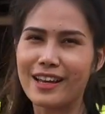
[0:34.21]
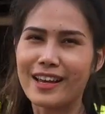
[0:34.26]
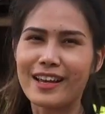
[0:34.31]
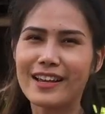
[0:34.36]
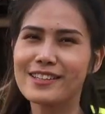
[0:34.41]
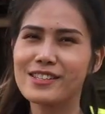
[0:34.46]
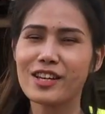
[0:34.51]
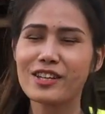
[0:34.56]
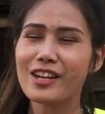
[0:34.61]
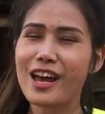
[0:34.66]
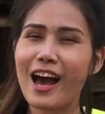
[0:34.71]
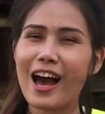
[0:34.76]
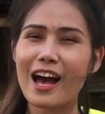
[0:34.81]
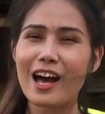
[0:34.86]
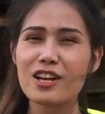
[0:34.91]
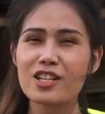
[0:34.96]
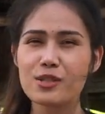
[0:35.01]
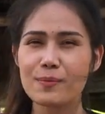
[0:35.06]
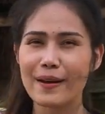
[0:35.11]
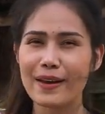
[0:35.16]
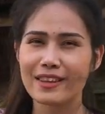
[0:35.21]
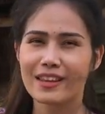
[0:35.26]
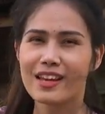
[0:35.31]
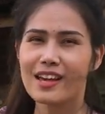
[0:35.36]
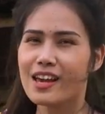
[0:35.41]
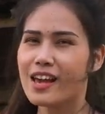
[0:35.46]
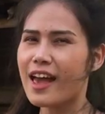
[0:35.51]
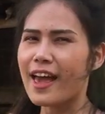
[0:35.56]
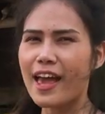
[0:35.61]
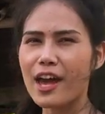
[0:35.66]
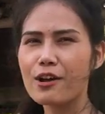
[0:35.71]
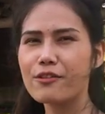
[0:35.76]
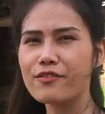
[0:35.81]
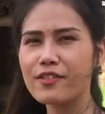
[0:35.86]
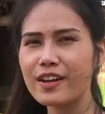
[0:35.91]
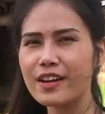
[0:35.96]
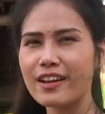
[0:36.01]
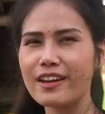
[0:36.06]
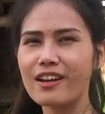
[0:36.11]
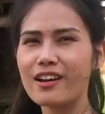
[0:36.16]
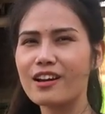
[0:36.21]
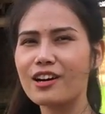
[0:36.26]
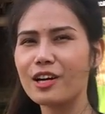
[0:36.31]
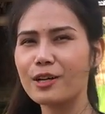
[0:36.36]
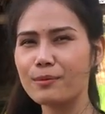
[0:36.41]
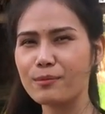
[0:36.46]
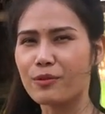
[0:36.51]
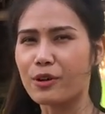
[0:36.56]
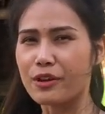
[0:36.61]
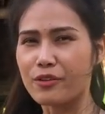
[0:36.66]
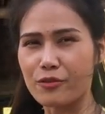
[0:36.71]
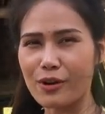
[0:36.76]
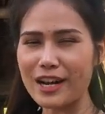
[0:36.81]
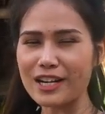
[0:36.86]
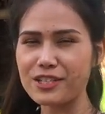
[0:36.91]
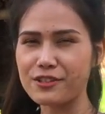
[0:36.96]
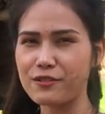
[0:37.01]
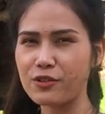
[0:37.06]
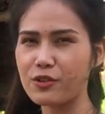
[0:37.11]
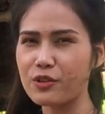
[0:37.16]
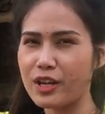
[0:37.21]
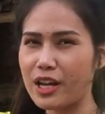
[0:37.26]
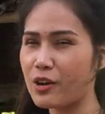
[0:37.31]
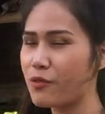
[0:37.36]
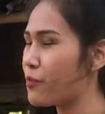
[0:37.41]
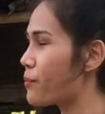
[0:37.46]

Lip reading: It's not a house, but every rice field, they